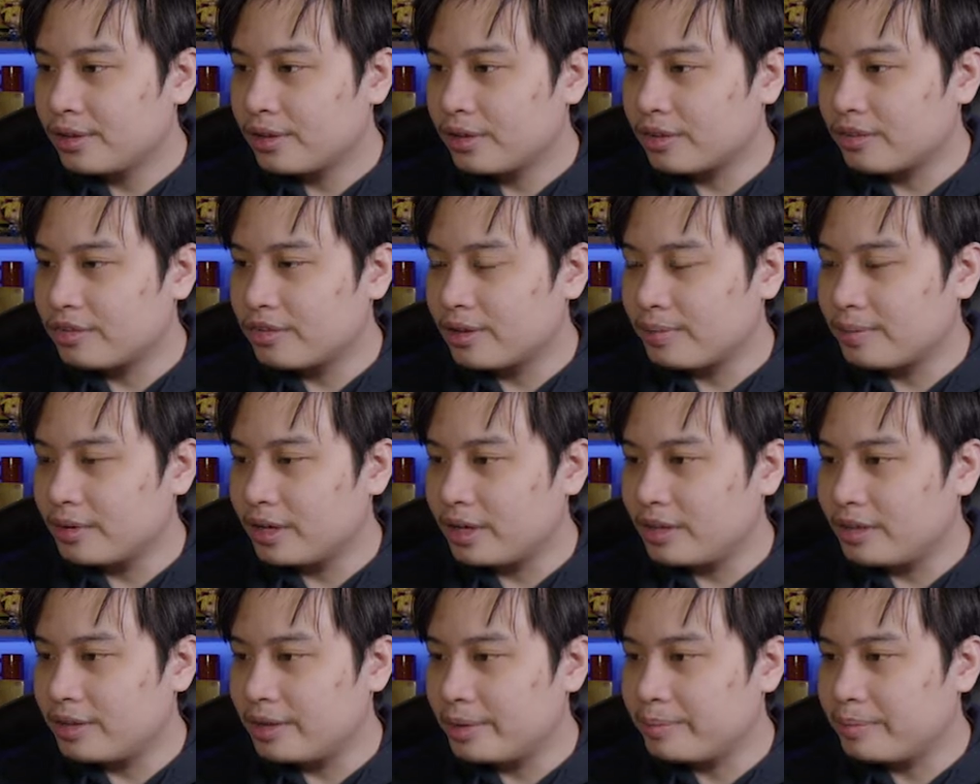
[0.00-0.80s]
Except
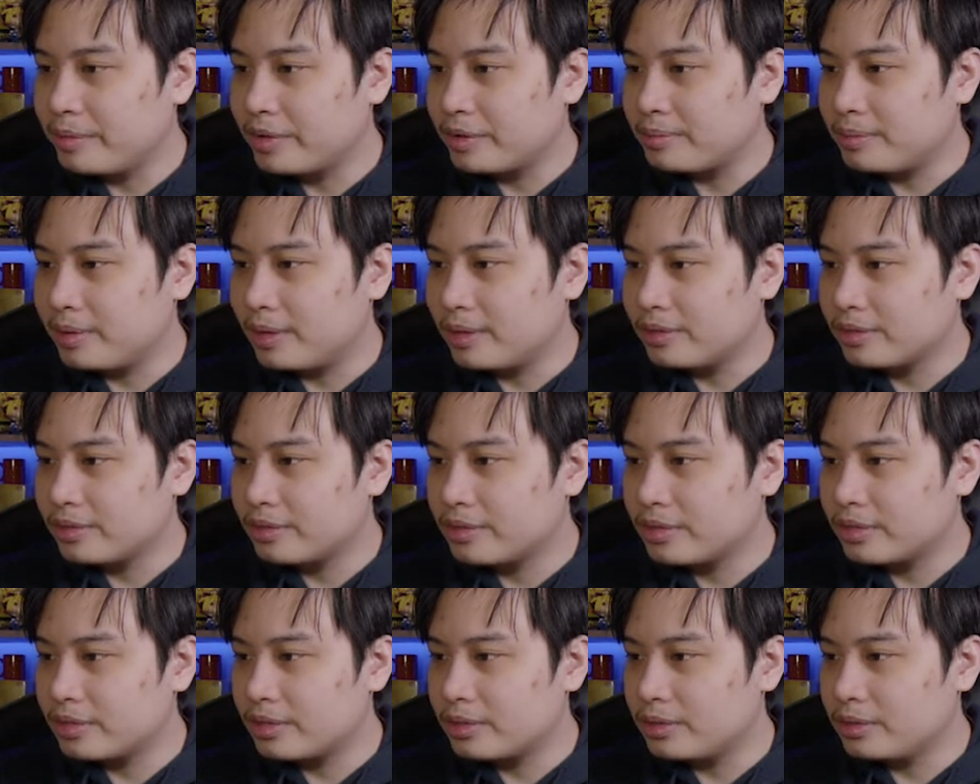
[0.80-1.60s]
a number
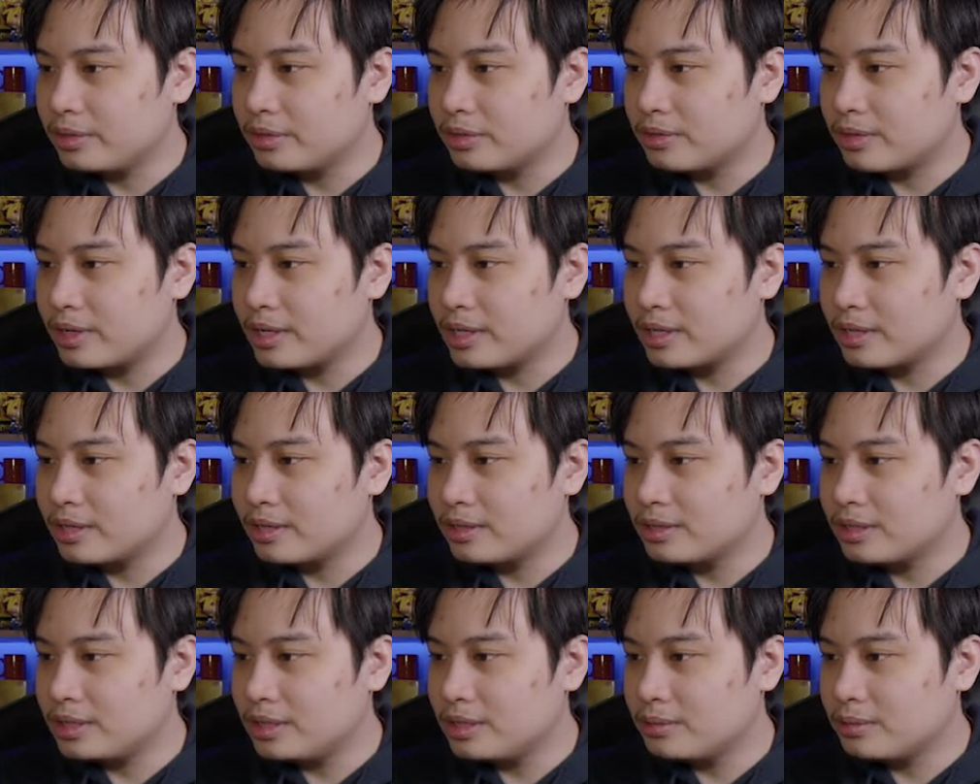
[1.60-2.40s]
monster whose rank
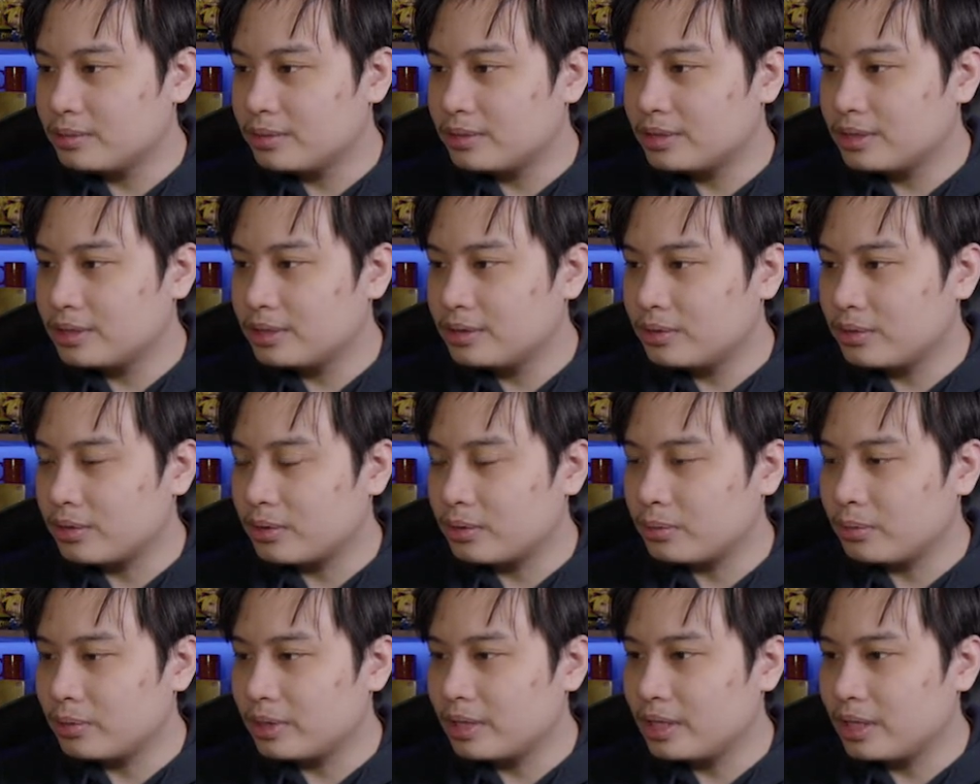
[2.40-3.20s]
is equal to
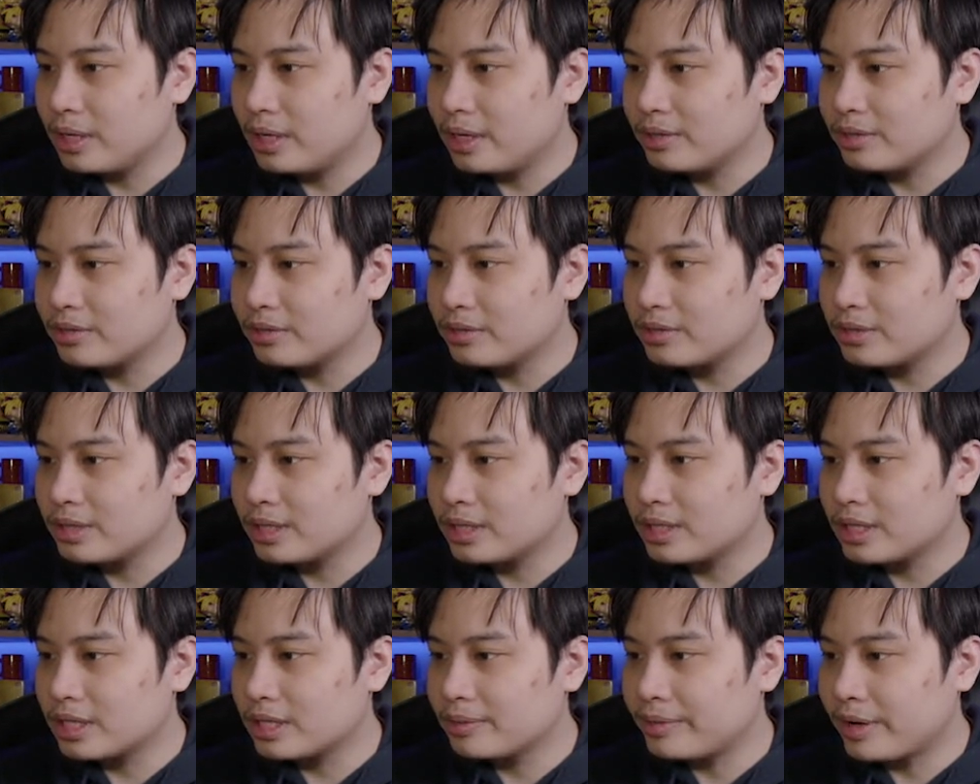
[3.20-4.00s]
or one less
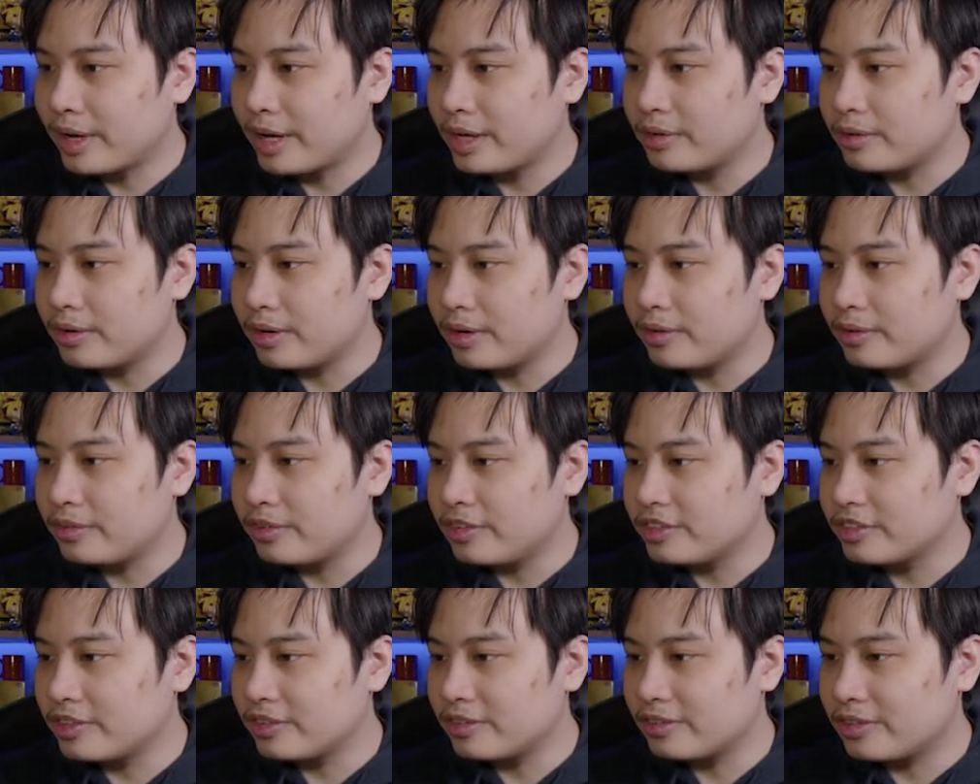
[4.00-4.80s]
than the combined other
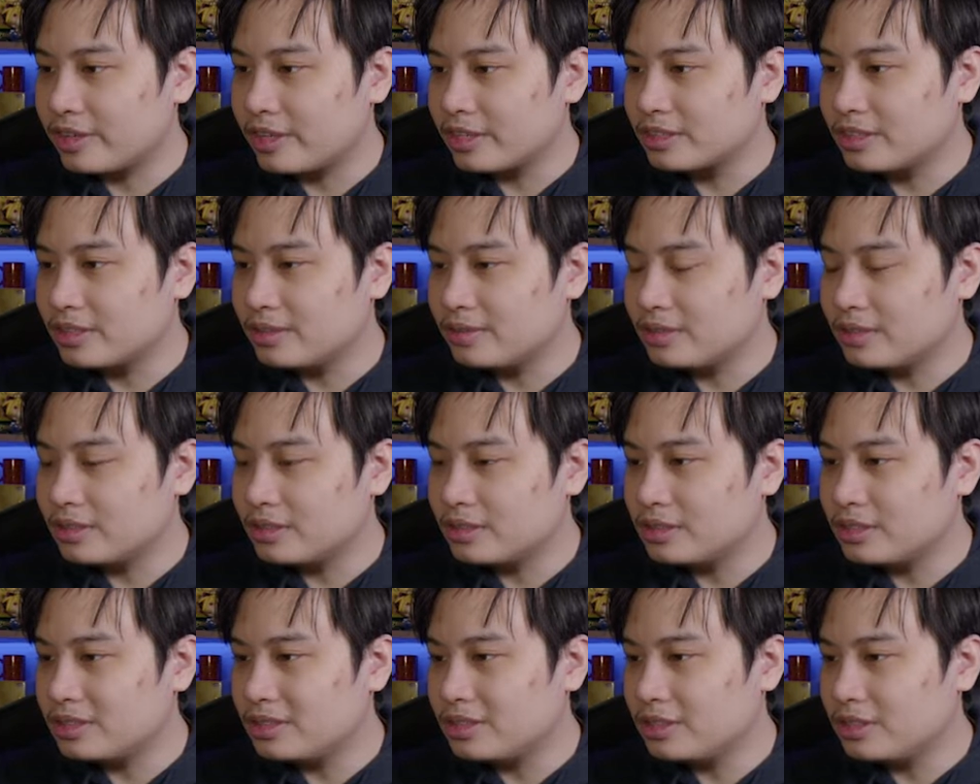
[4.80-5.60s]
regional ranks, and if you
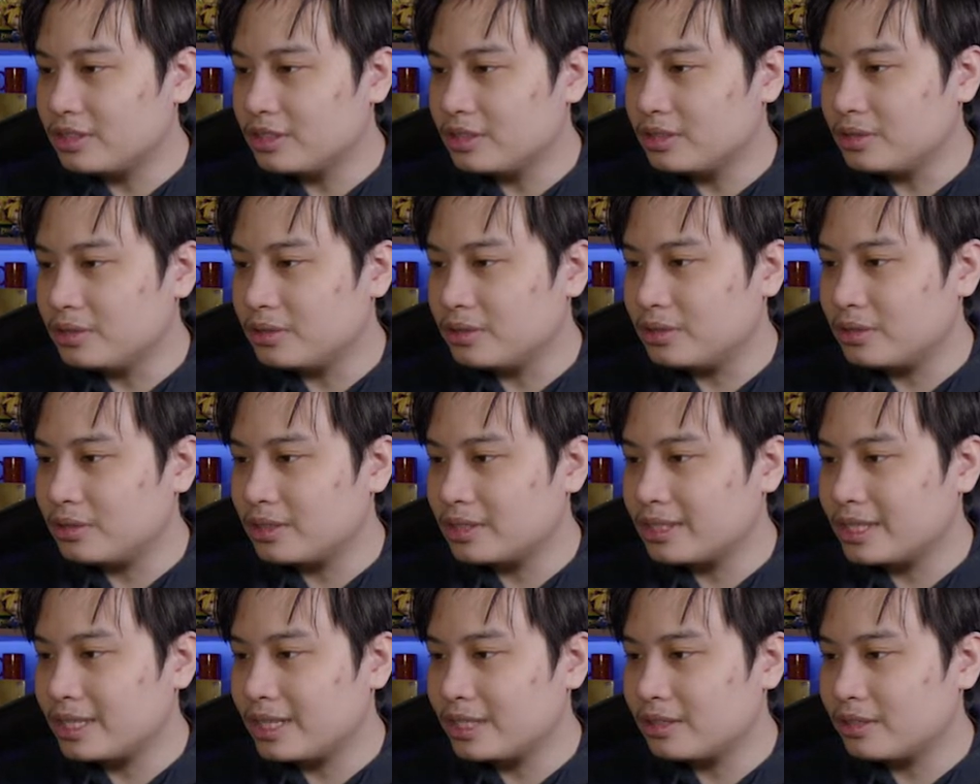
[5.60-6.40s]
do
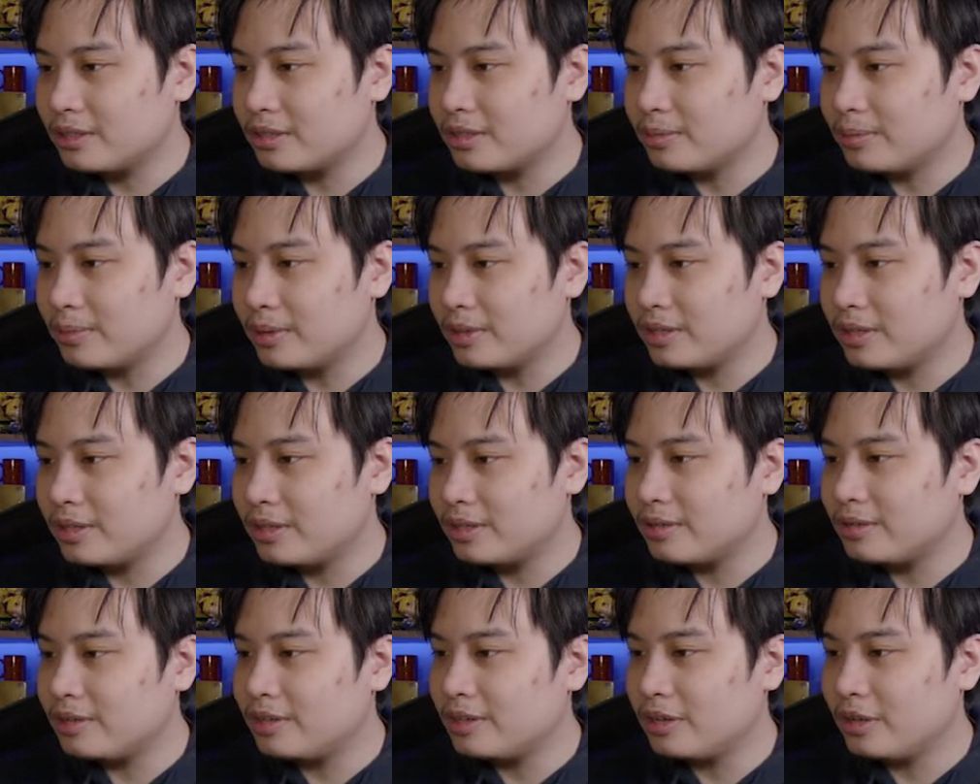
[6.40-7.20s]
attach it to
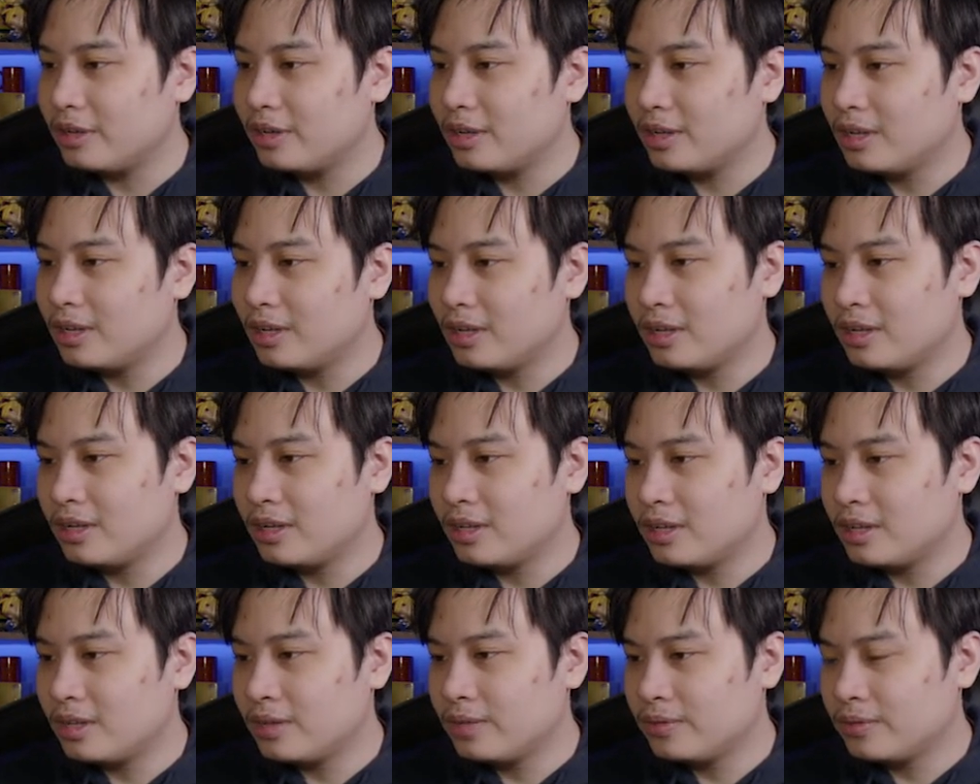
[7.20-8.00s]
material,
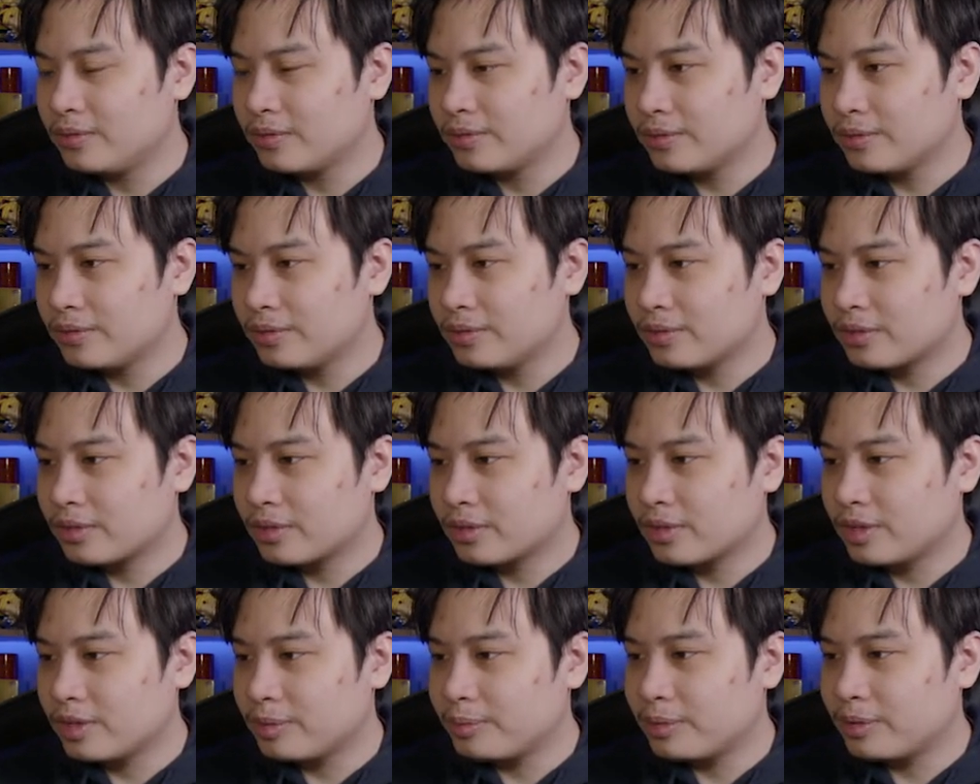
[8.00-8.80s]

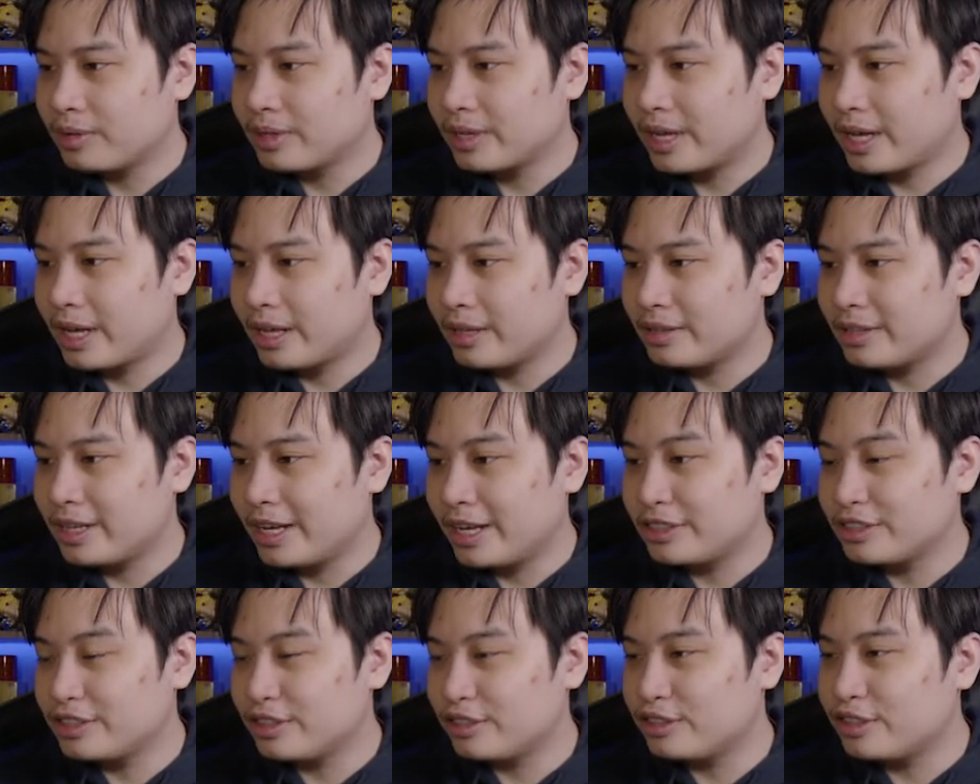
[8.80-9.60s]
your opponent
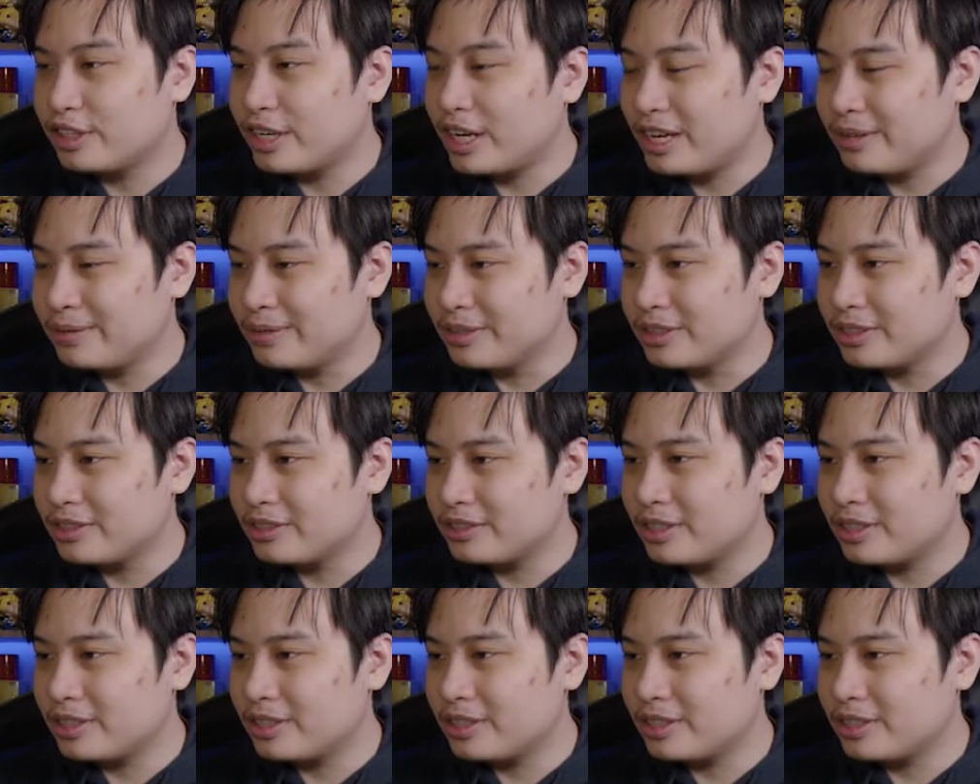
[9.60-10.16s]
takes no damage.